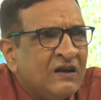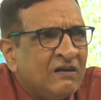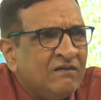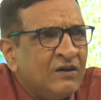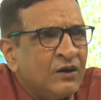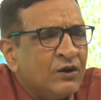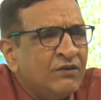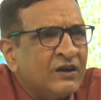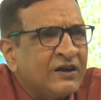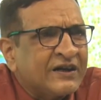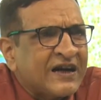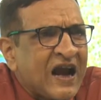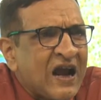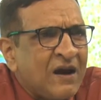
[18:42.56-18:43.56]
you will
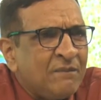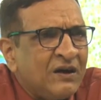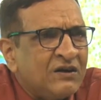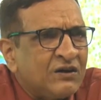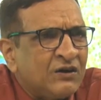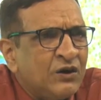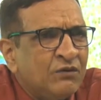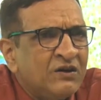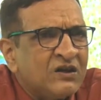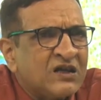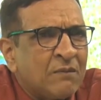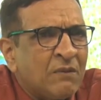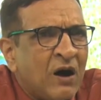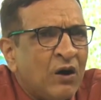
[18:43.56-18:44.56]
cram it, you will
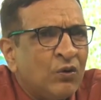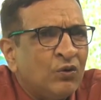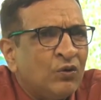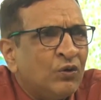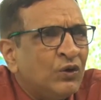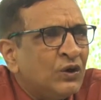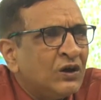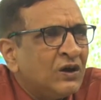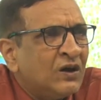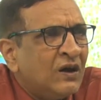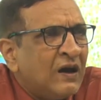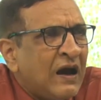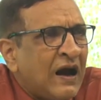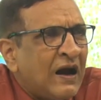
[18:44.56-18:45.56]
somehow
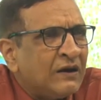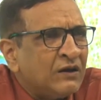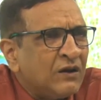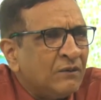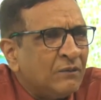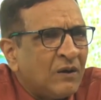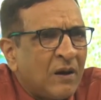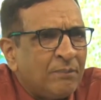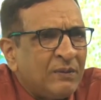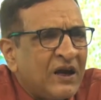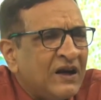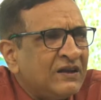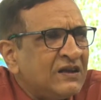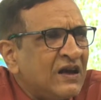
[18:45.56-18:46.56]

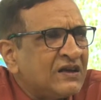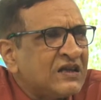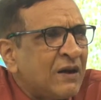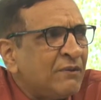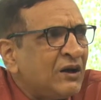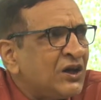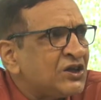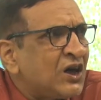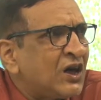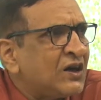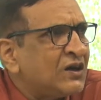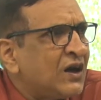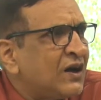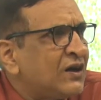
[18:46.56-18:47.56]
appear in the
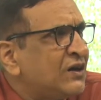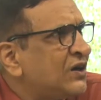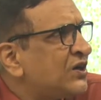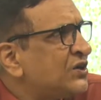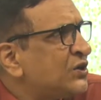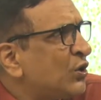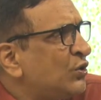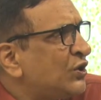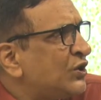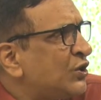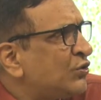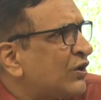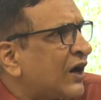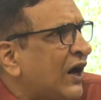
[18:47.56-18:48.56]
examination, and it is your
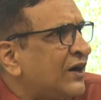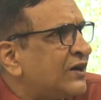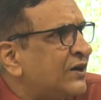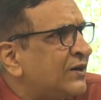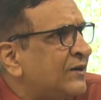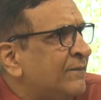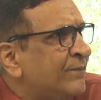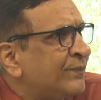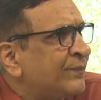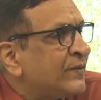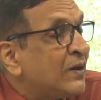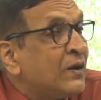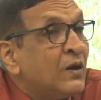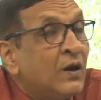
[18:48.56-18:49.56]
duty to write it.
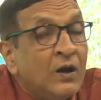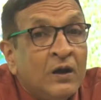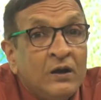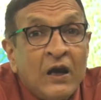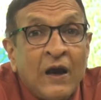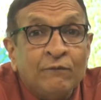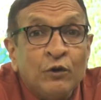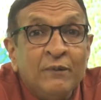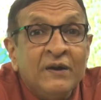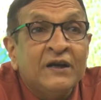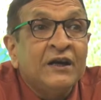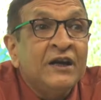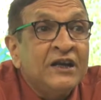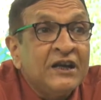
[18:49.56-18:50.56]
You have to be
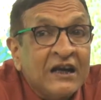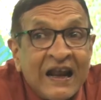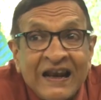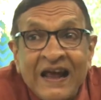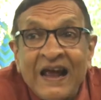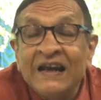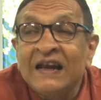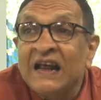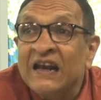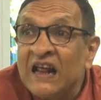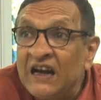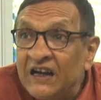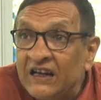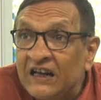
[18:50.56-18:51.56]
critical and
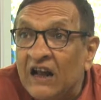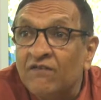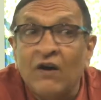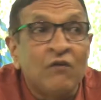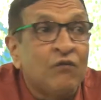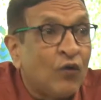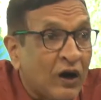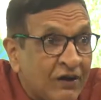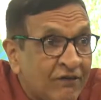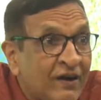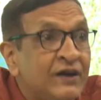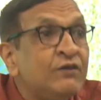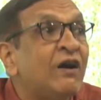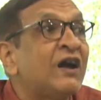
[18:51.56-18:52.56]
analytical for
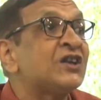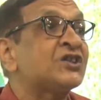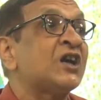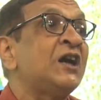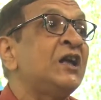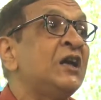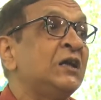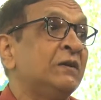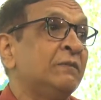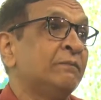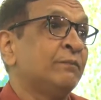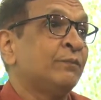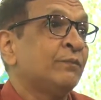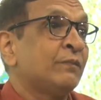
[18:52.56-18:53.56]
whatever you are studying.
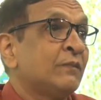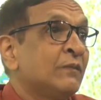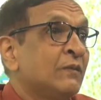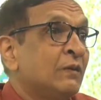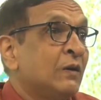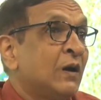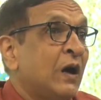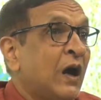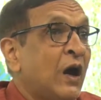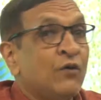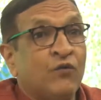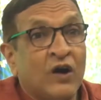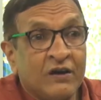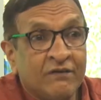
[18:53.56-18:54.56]

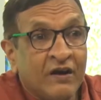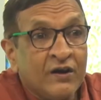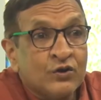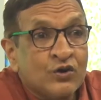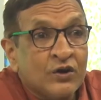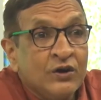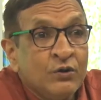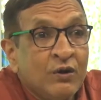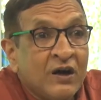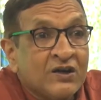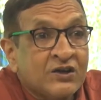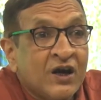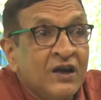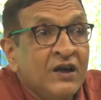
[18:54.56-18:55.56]
And whatever you
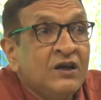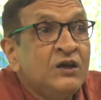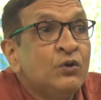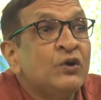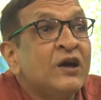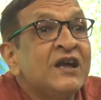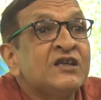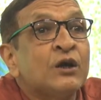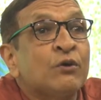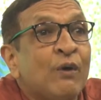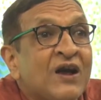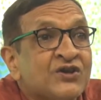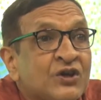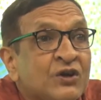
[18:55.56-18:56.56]
are studying, you raise a
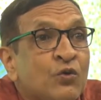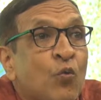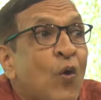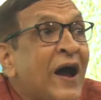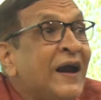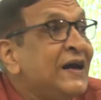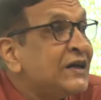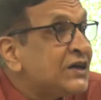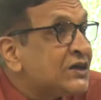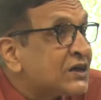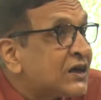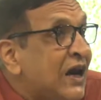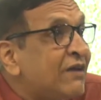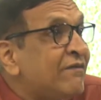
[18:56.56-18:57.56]
question why it
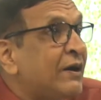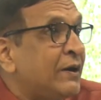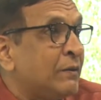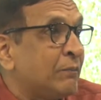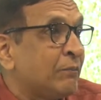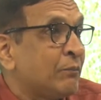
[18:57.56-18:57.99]
is relevant